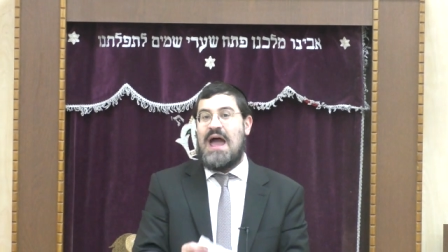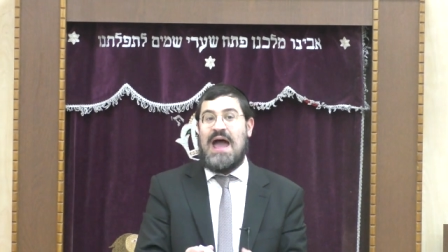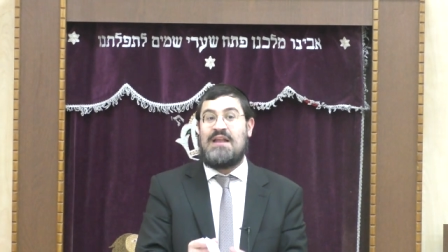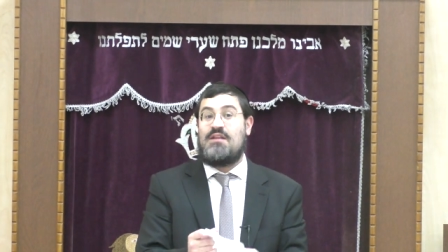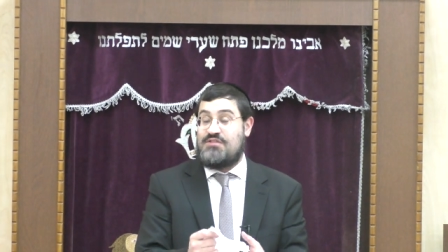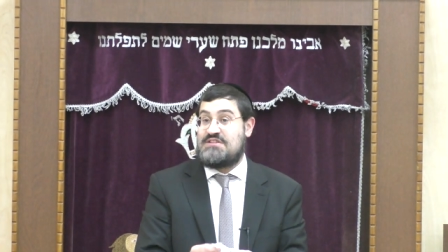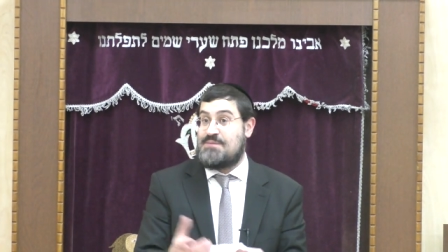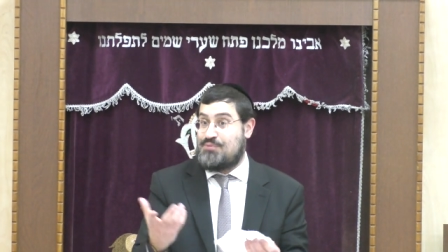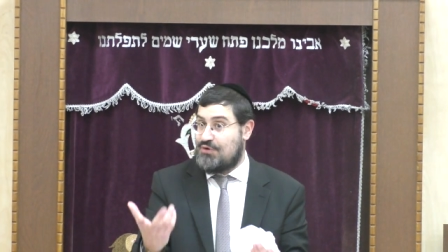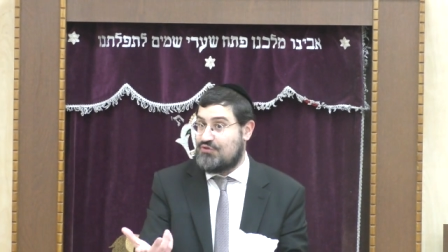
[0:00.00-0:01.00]
And there's
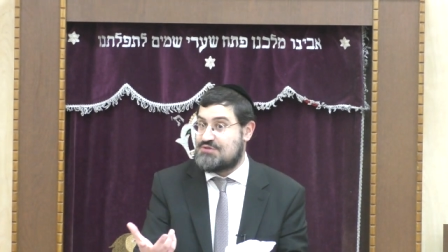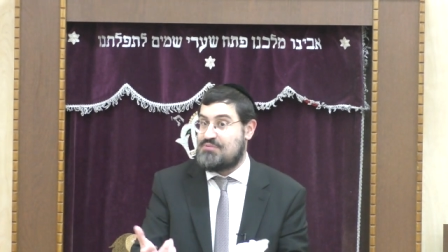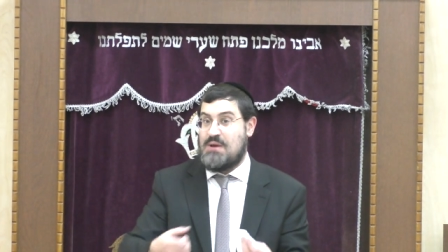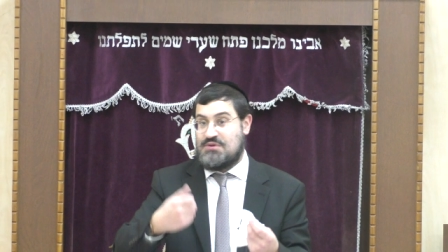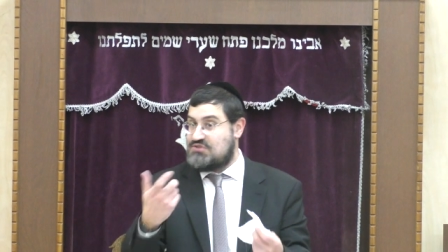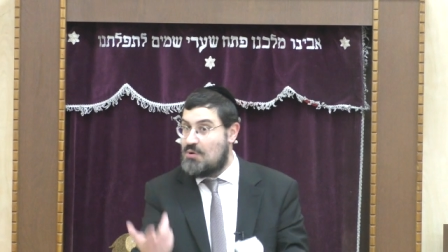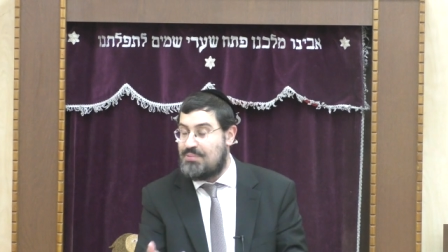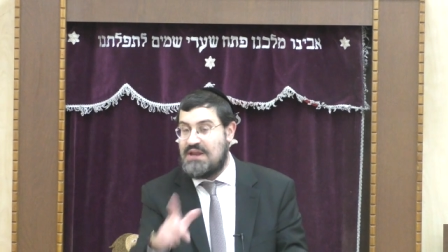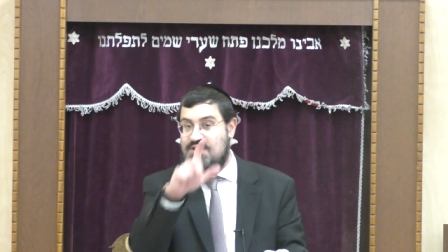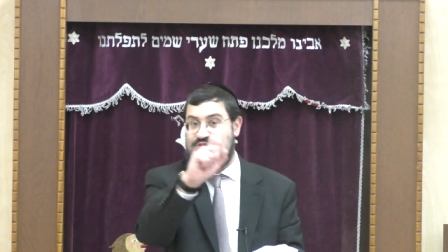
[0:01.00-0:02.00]
a beautiful spray with
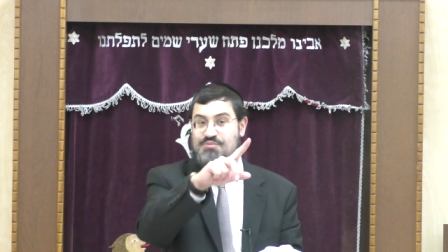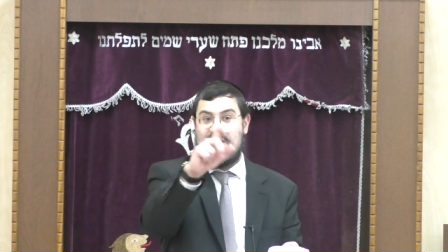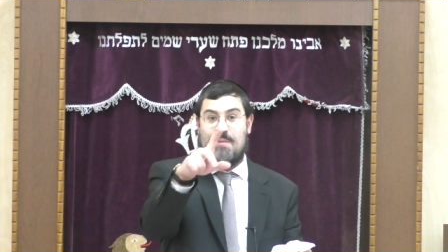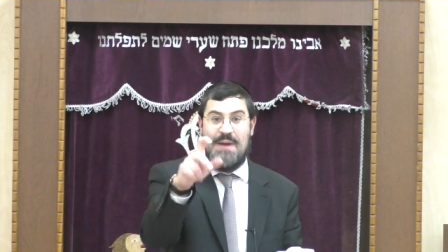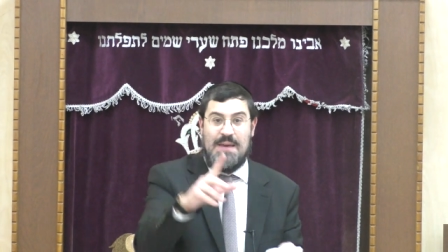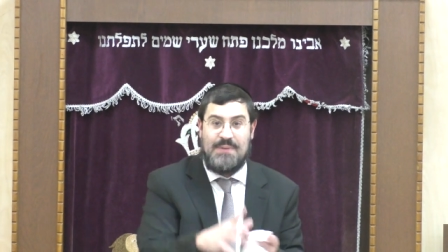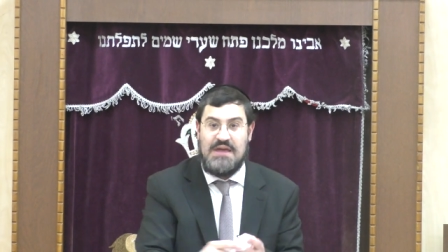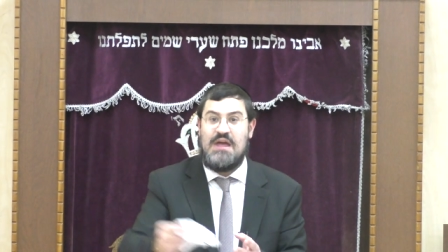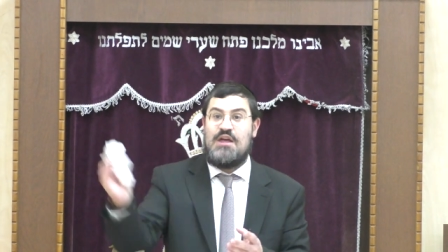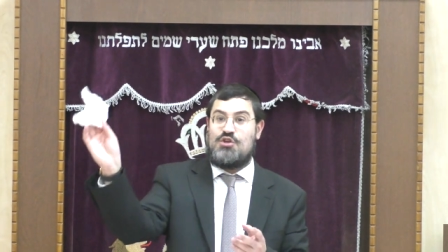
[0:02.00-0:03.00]
soap in it, you spray the
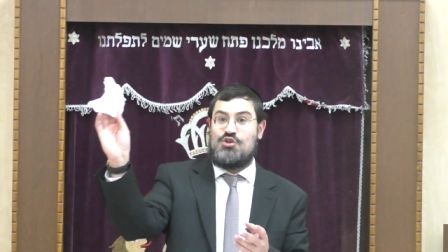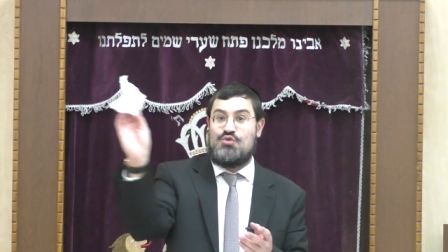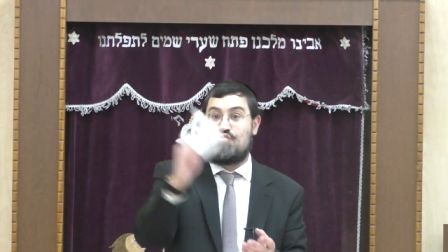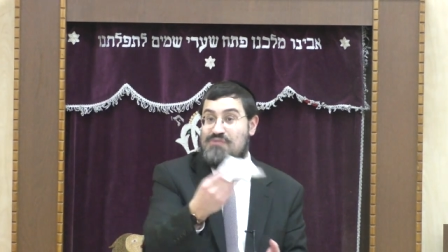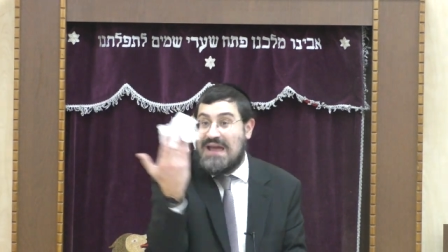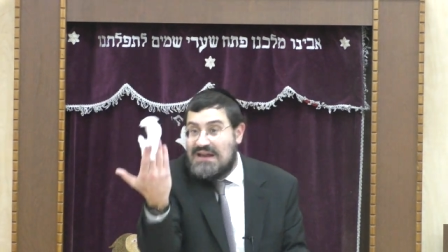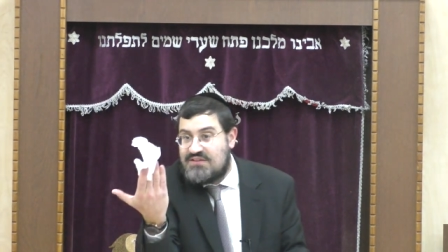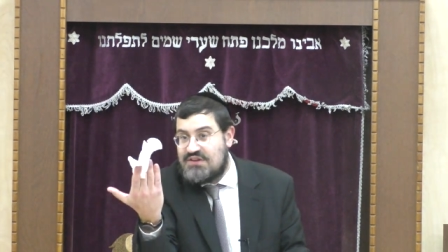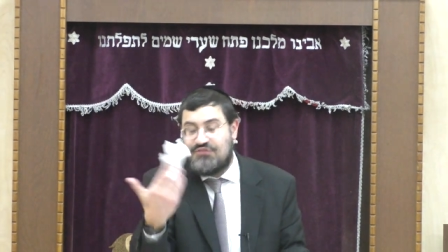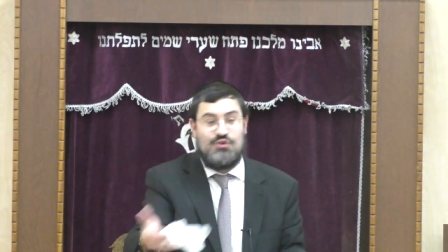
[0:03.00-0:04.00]
baby, you use regular
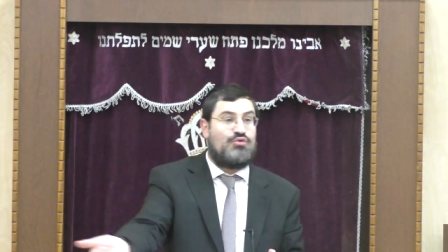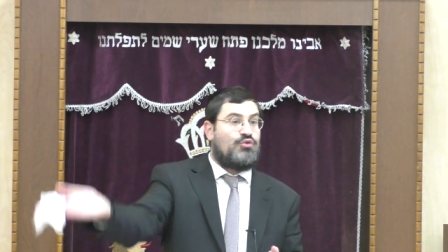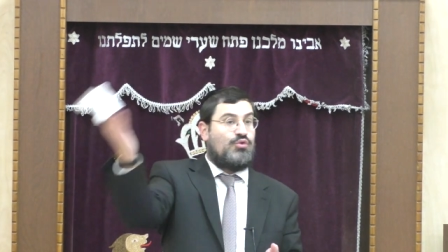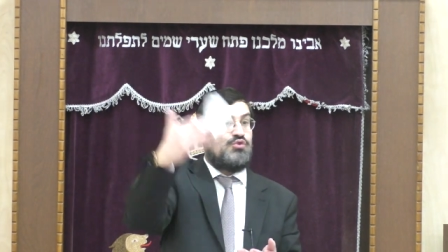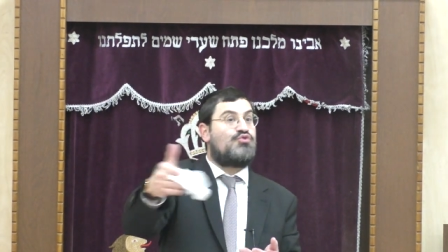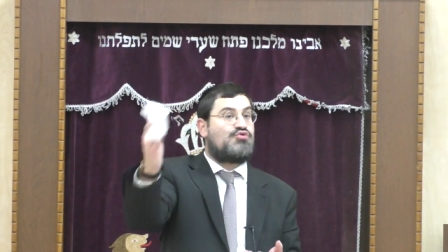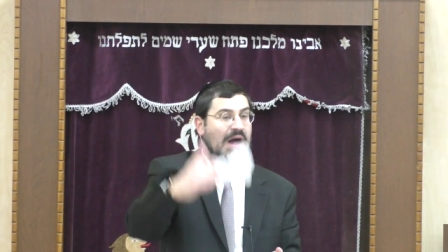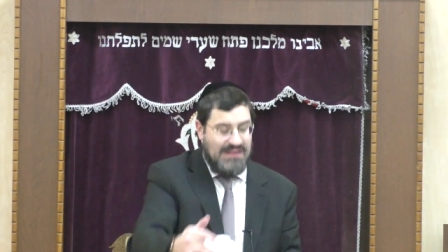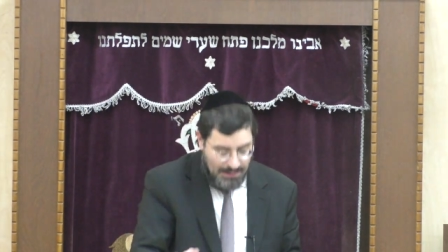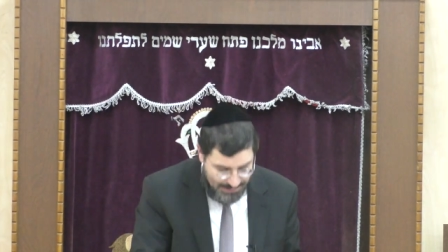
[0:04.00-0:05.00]
tissues or use
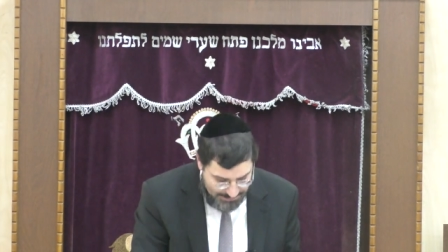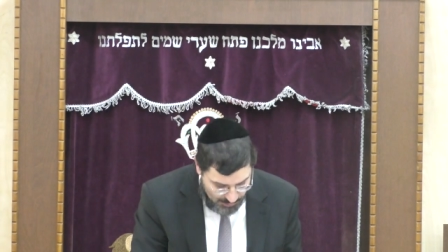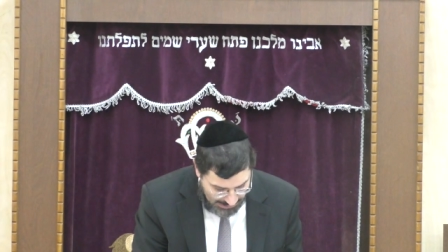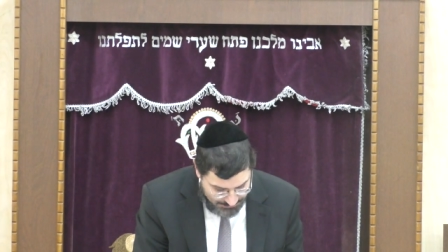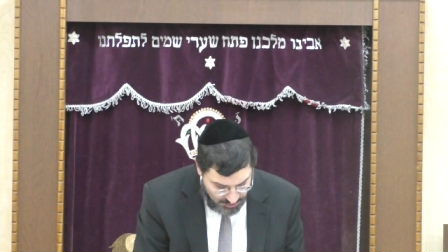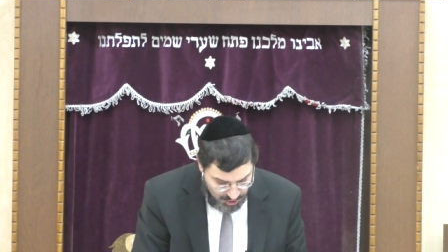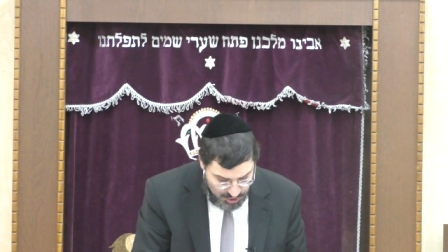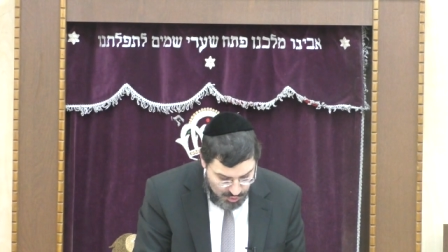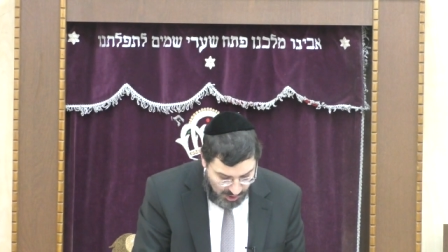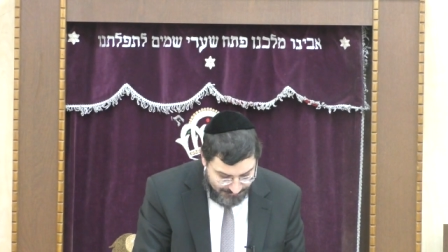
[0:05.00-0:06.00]
dried out baby wipes,
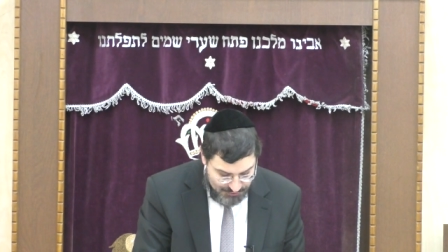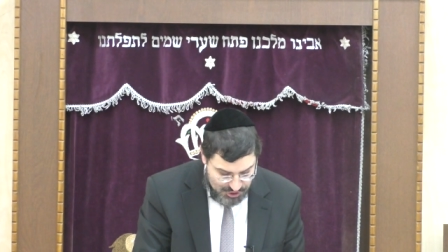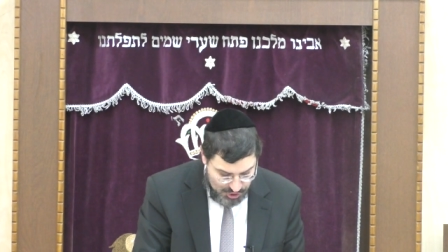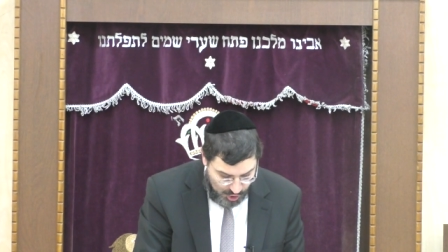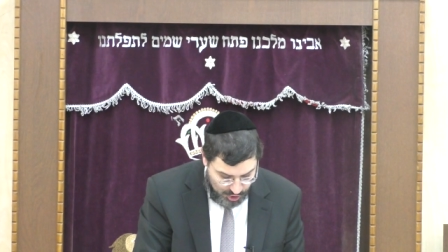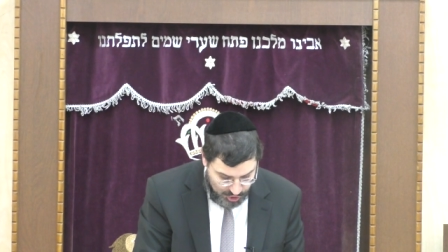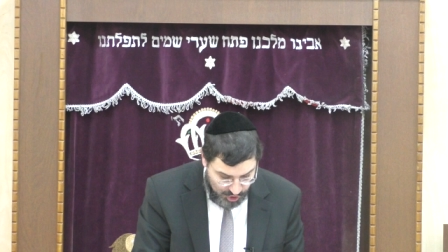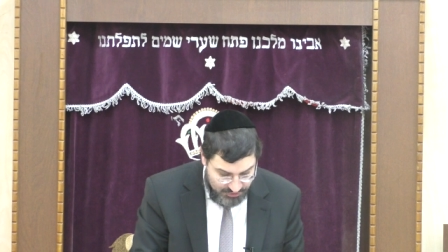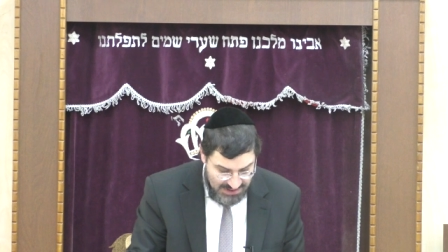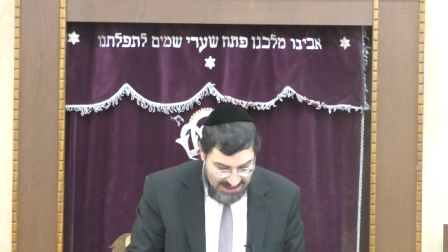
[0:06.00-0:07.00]
you are for sure
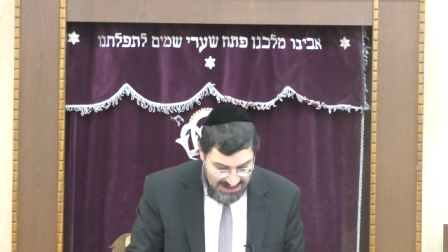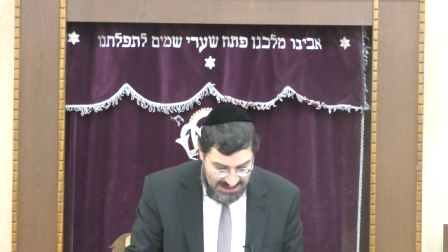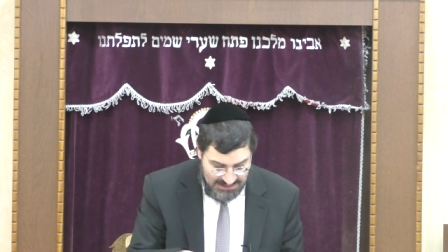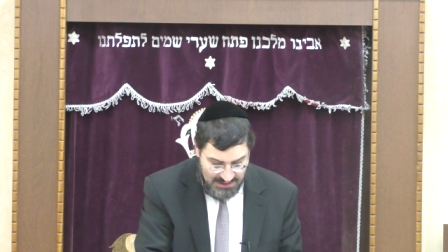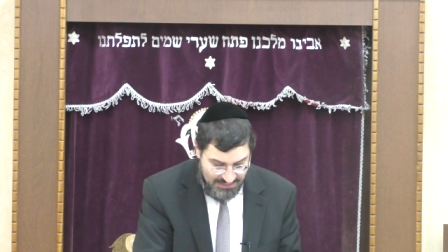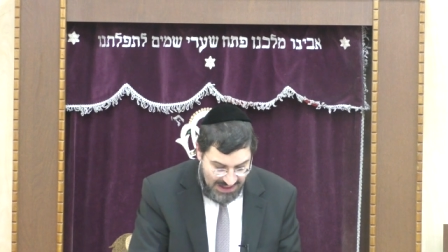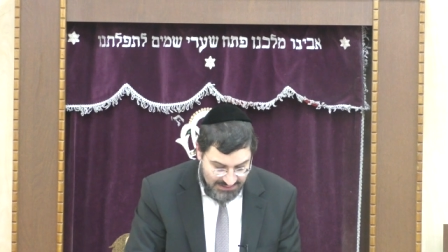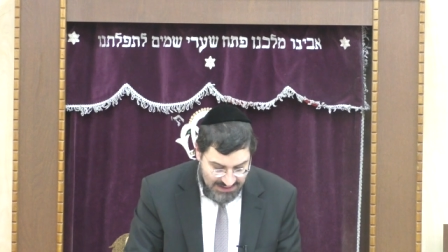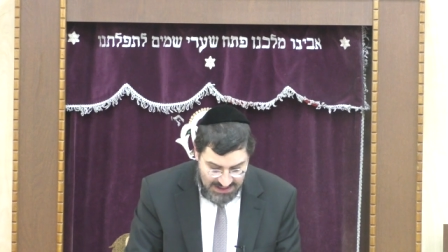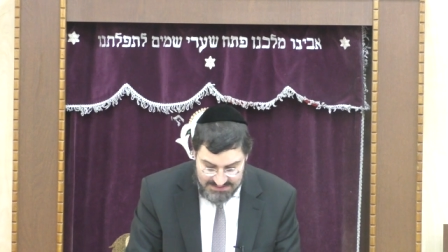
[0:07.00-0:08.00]
good in
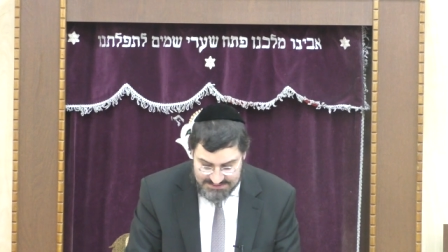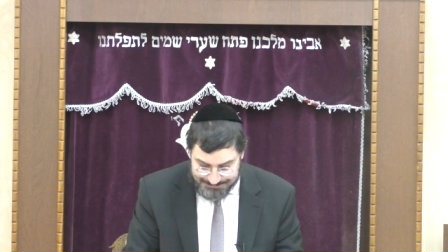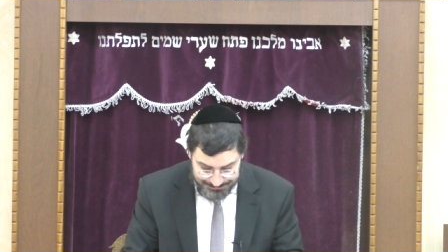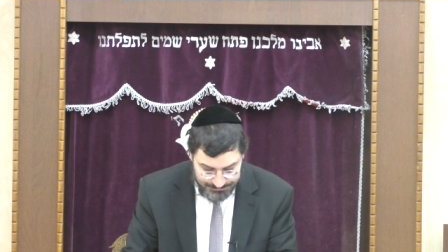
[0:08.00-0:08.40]
that case.